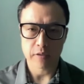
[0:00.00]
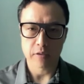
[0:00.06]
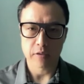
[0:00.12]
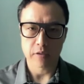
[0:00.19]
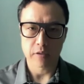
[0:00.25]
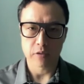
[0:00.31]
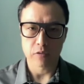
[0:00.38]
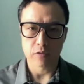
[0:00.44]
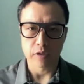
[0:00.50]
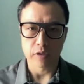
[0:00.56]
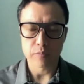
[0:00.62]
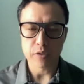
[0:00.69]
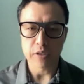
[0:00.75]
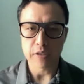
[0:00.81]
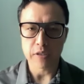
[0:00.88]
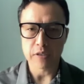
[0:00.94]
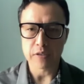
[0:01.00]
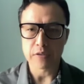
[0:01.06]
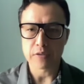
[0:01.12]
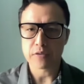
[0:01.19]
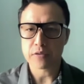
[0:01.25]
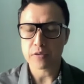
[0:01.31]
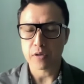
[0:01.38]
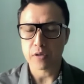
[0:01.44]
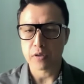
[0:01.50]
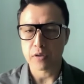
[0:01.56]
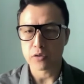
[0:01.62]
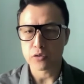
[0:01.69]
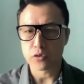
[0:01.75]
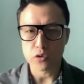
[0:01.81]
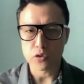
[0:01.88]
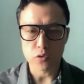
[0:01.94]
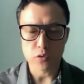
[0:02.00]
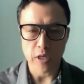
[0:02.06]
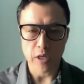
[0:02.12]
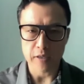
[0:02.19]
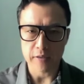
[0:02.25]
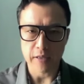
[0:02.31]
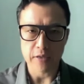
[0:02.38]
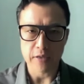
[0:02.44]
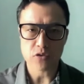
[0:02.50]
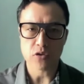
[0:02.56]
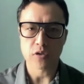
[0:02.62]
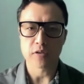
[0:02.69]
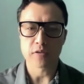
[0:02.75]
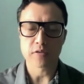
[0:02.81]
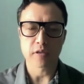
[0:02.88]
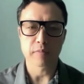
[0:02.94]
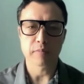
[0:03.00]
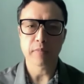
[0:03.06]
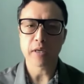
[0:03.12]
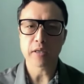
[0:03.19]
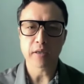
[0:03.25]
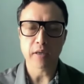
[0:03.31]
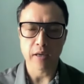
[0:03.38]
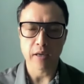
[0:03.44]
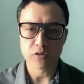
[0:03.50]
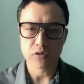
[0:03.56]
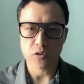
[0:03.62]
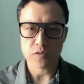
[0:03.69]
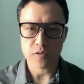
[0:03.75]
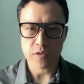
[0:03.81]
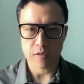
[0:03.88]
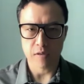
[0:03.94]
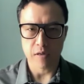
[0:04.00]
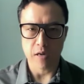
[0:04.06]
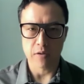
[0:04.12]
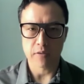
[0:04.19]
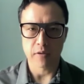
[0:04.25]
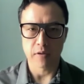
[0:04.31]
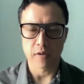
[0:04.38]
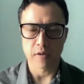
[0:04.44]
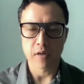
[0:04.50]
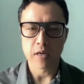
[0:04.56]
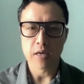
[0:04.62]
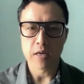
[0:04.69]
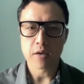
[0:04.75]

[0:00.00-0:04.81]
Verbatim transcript: Uh, the Greenpeace, uh, the United Nations, and many NGOs that are out there,